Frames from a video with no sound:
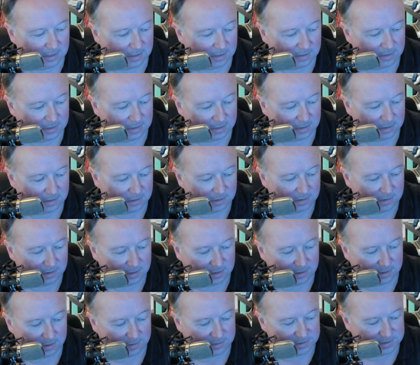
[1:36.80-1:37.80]
and then
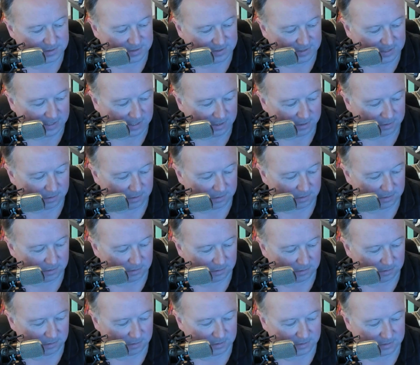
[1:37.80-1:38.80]

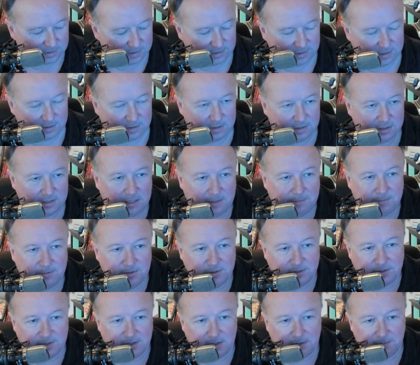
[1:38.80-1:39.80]
solder onto the
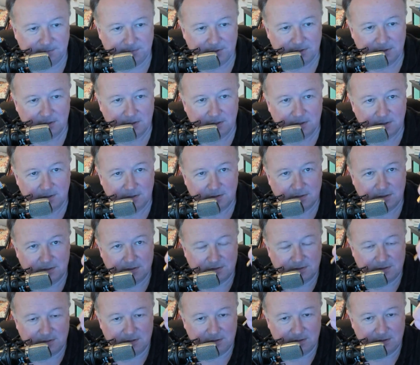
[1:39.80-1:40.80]
copper tip
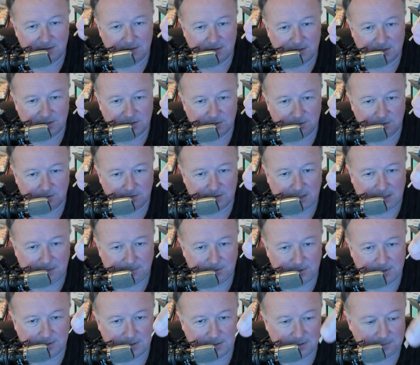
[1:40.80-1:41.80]
this additional
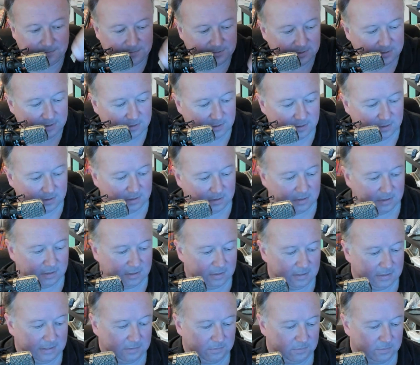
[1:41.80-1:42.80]
copper tip,
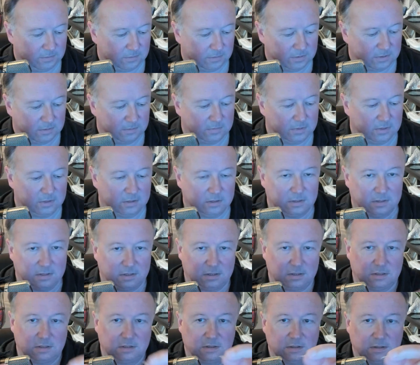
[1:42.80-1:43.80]
and that would
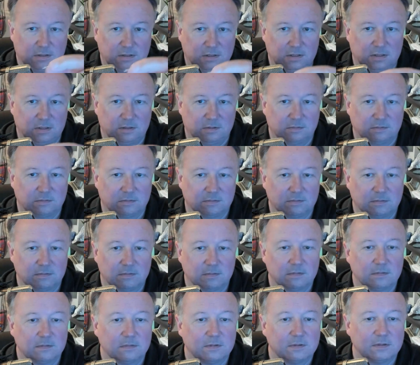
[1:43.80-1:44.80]
ultimately,
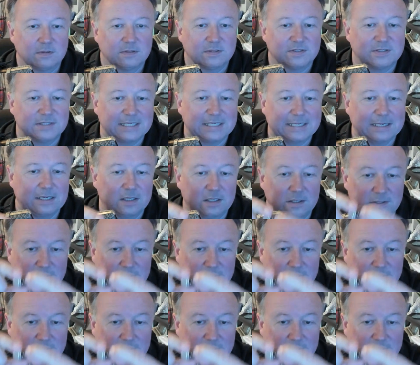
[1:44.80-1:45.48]
stick